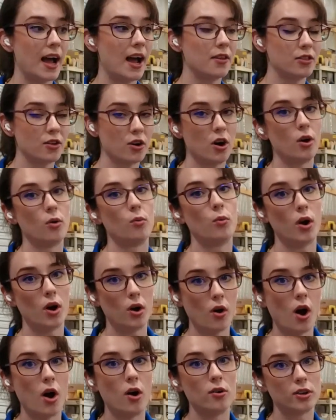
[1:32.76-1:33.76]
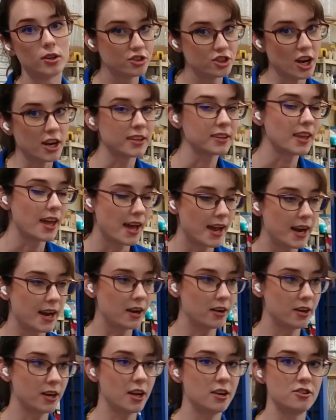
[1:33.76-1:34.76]
I thought, well, I'll check that
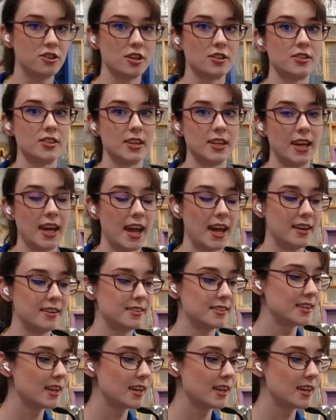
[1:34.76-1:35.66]
area just in case.